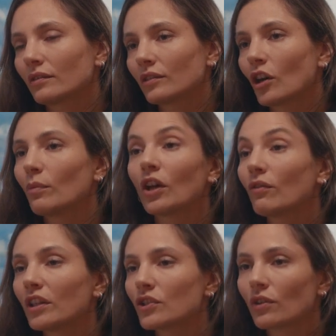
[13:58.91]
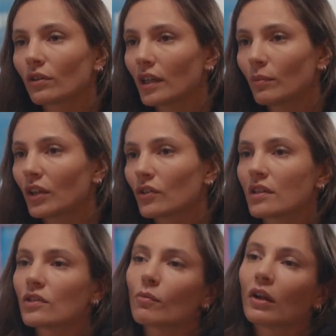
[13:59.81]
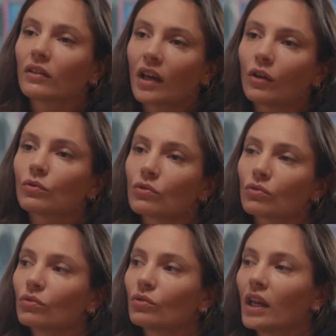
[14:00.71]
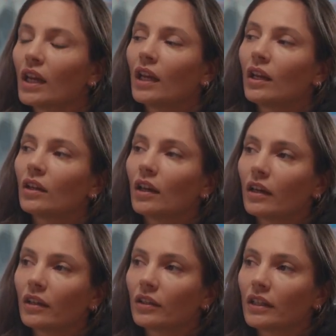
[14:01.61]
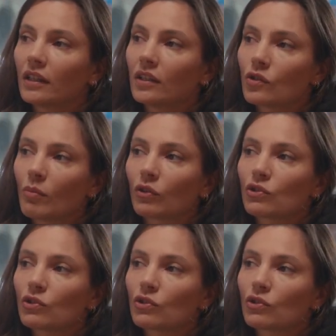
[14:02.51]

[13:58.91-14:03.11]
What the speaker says: coming-of-age story, because it's about how to, it's about